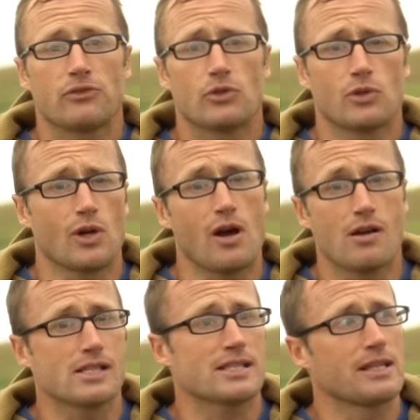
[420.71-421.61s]
for
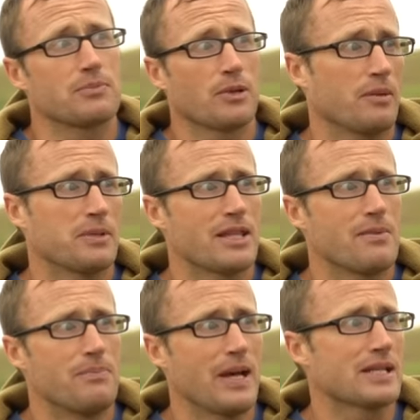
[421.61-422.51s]
honestly probably the
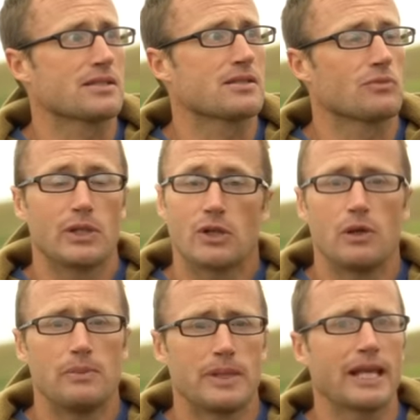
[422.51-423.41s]
best
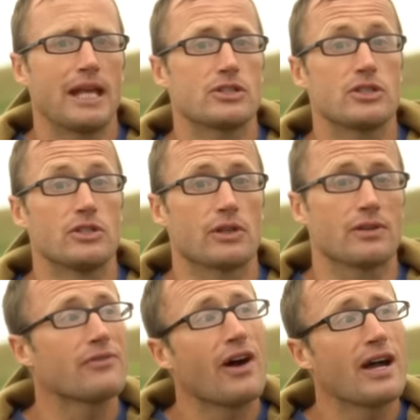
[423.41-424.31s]
recoil mitigation you
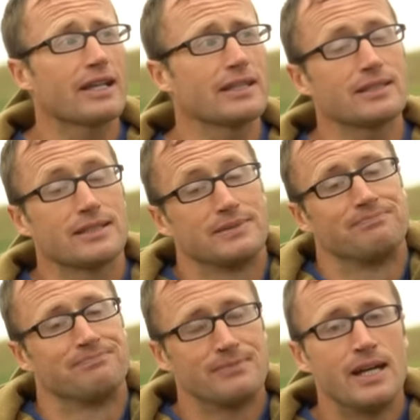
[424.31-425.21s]
can find,
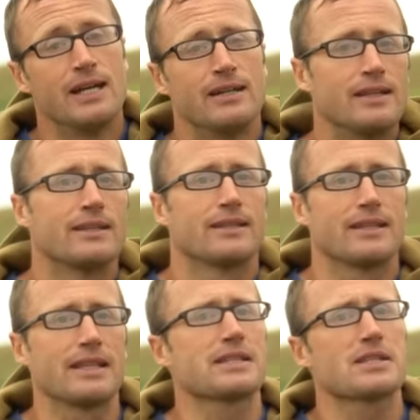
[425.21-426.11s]

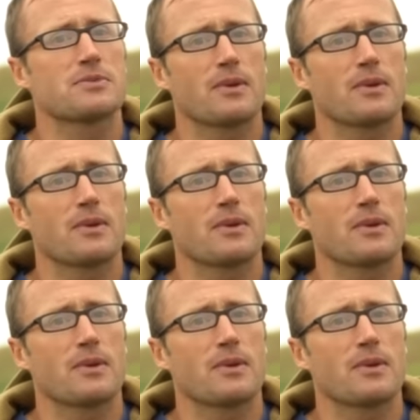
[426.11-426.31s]
this is